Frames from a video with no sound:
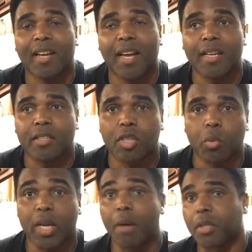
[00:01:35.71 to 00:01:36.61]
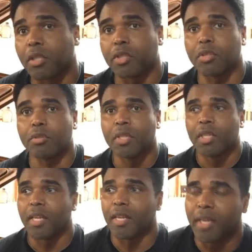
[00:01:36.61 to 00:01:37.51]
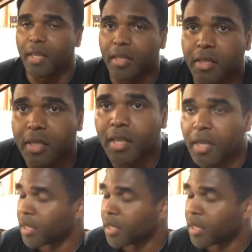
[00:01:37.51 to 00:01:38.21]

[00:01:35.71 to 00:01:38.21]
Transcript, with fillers: All right. So what I'm gonna do is,